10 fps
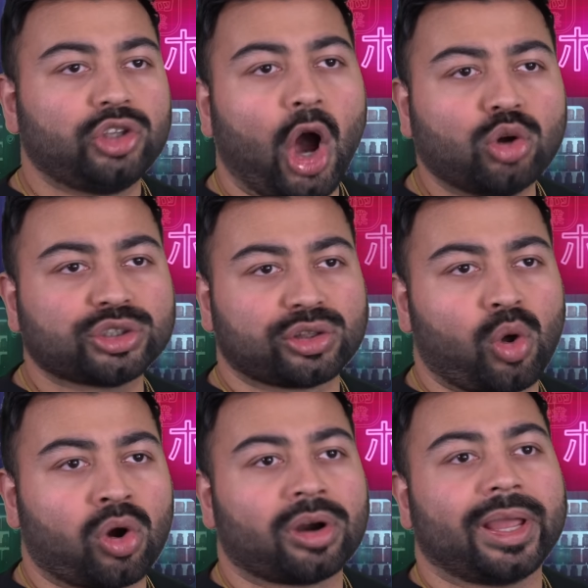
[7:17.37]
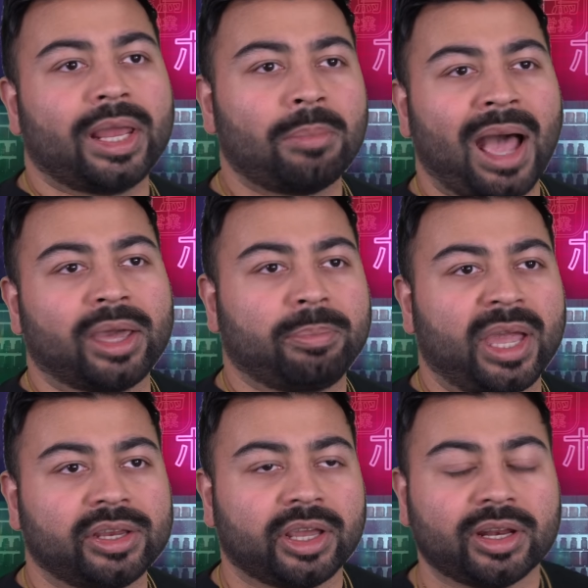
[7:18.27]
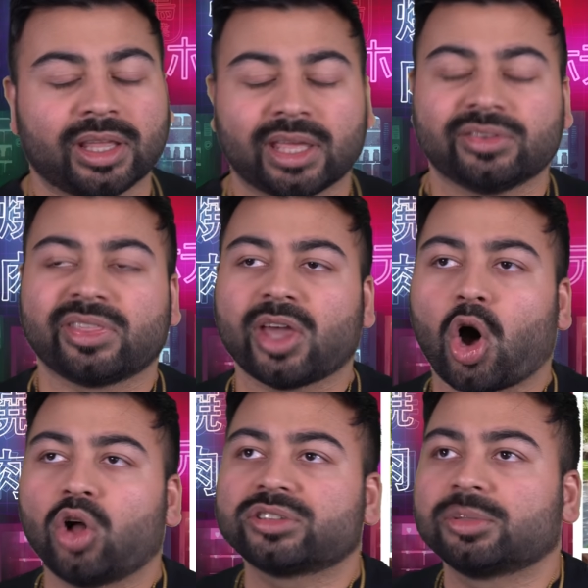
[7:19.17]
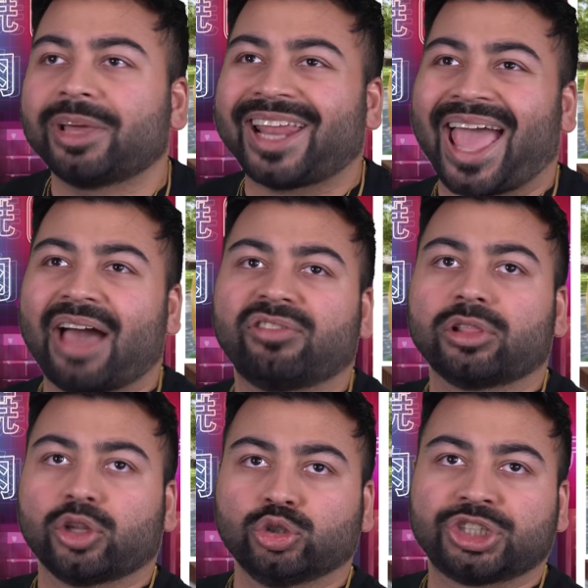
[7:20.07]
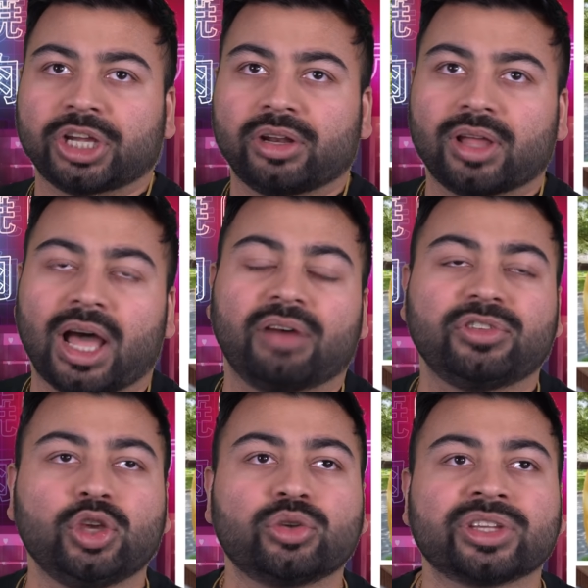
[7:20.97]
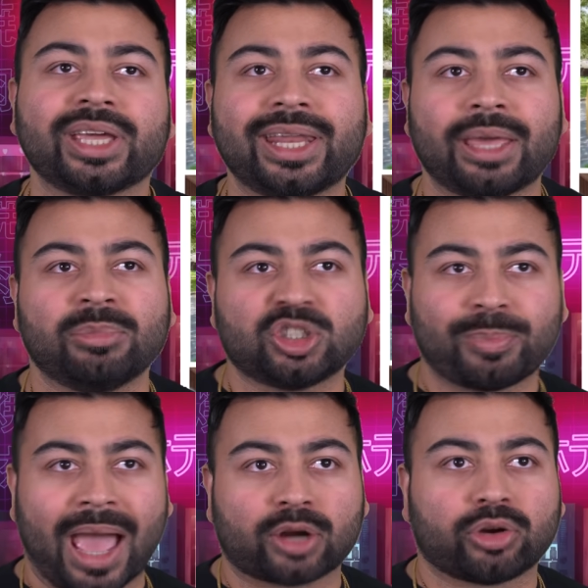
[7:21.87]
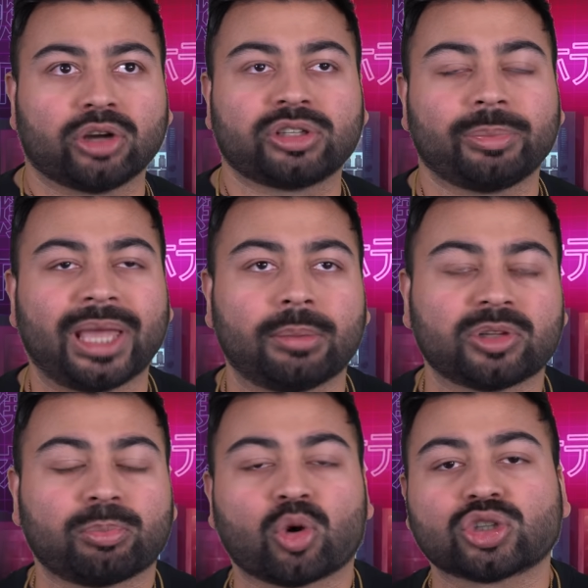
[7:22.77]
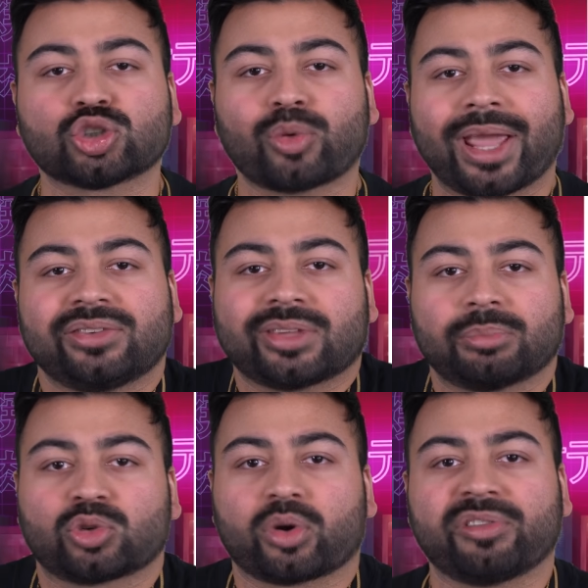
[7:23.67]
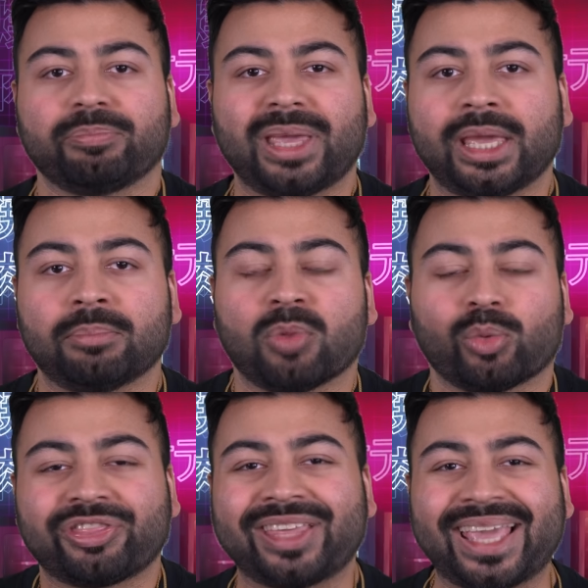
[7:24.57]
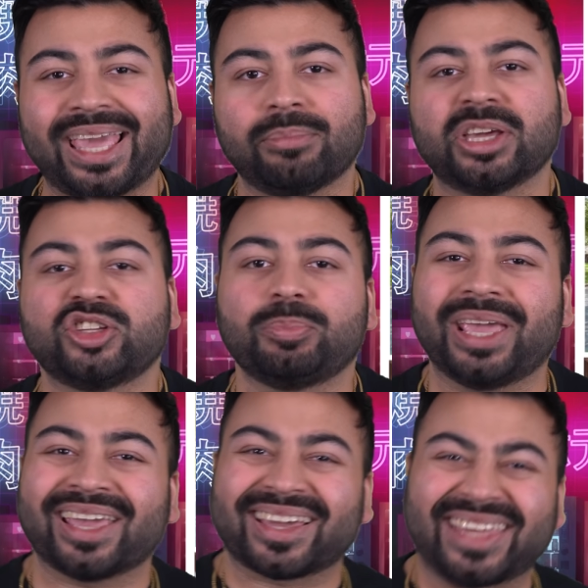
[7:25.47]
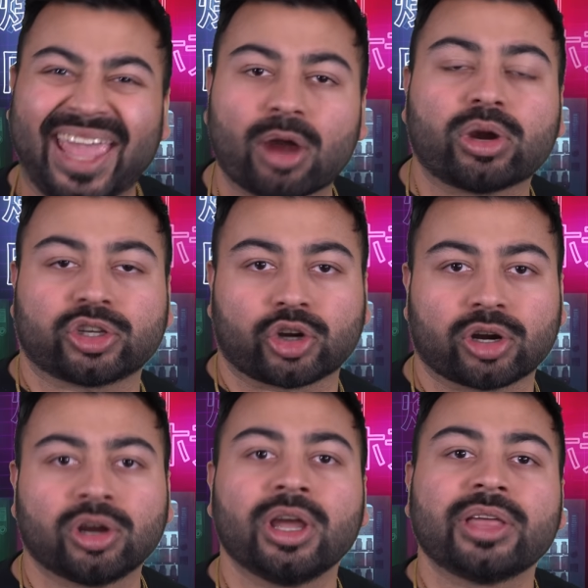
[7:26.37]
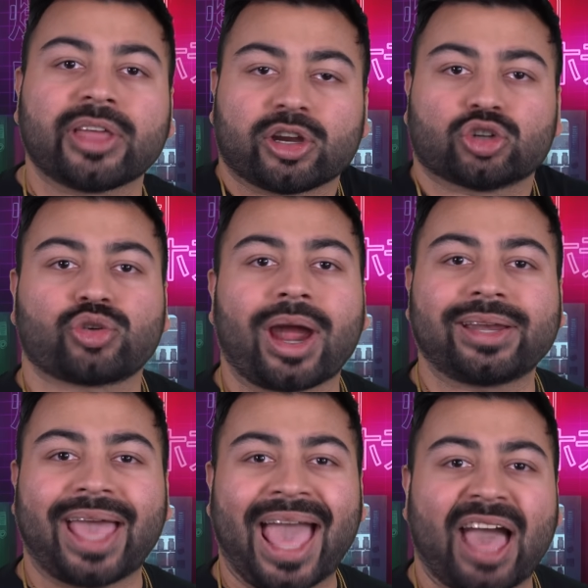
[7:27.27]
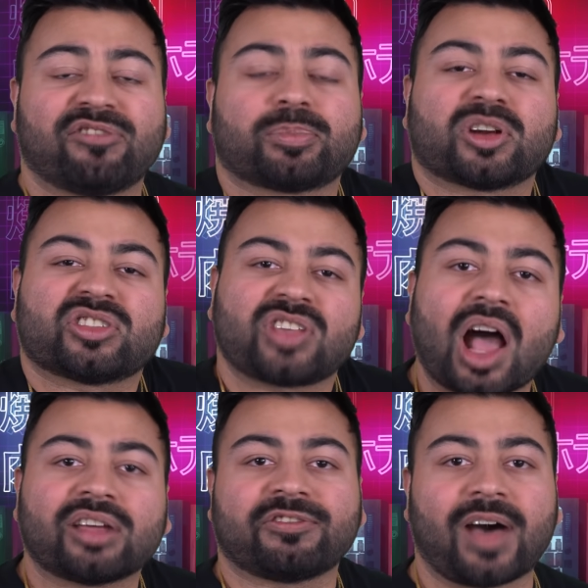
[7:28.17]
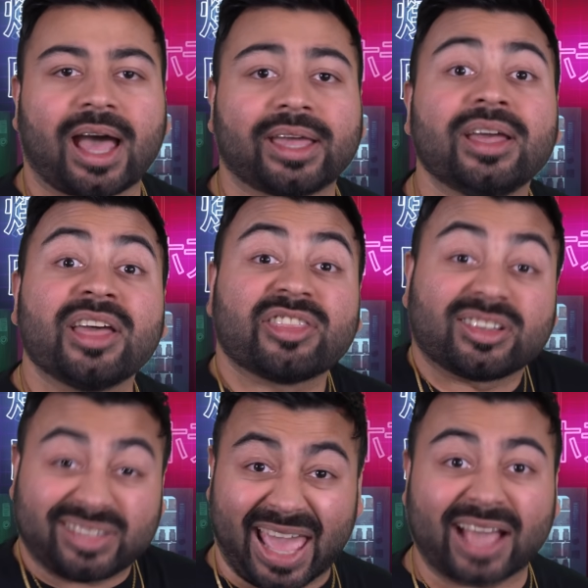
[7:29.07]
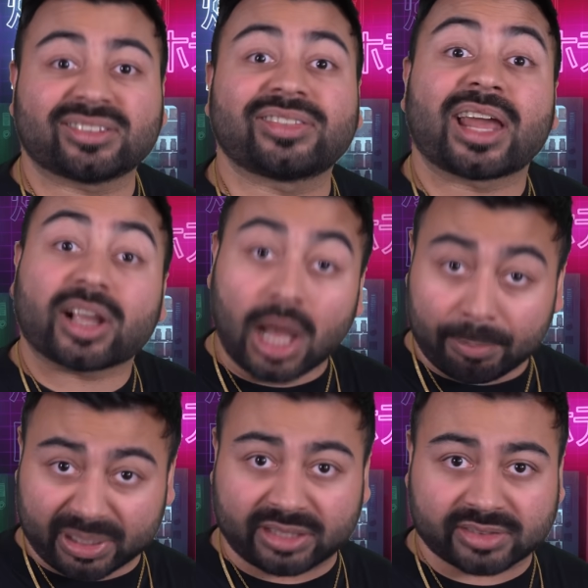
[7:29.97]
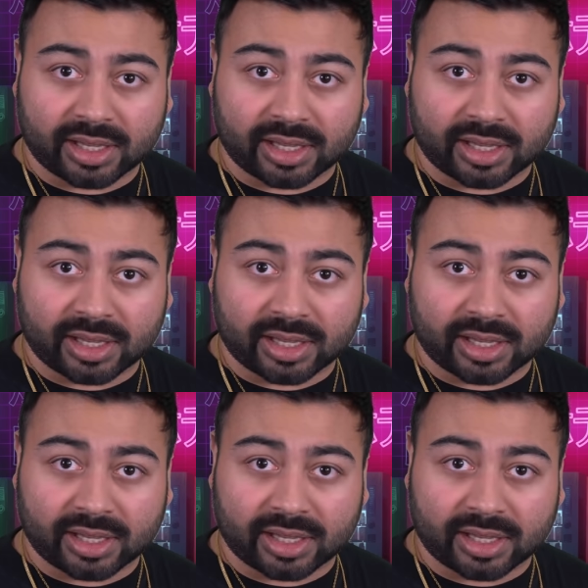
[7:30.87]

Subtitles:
Doge lore, in my opinion, is the ultimate evolution of using an image macro to be able to portray some sort of meme with the image being a character that you're trying to have personify the text that accompanies